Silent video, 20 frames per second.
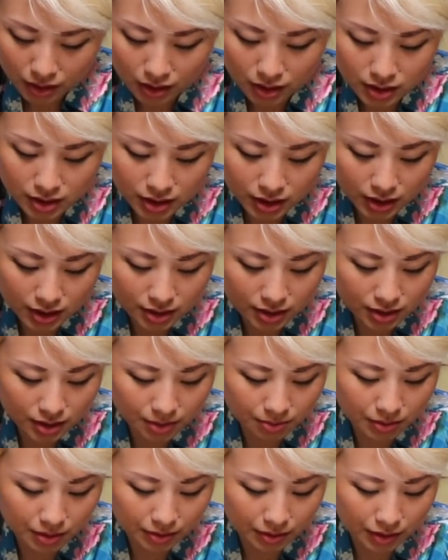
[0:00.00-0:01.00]

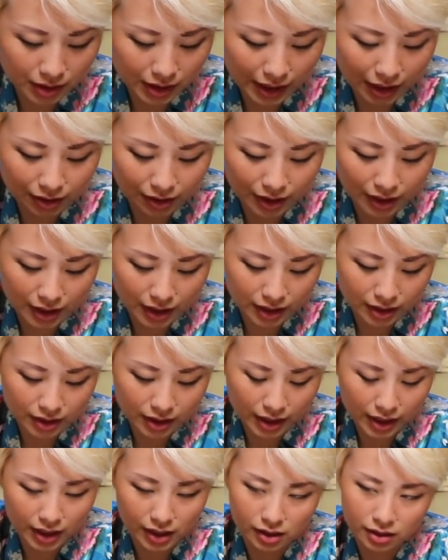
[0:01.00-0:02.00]
TSM and Cloud9
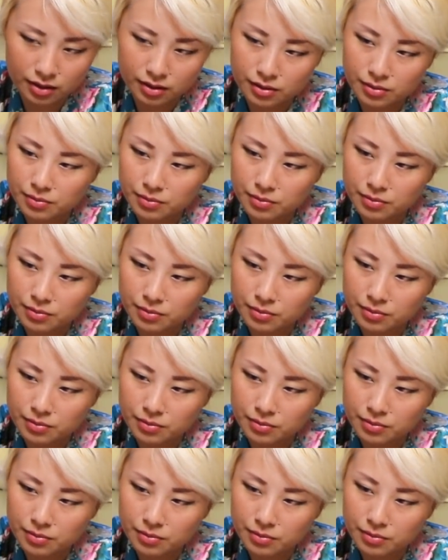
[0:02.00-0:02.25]
and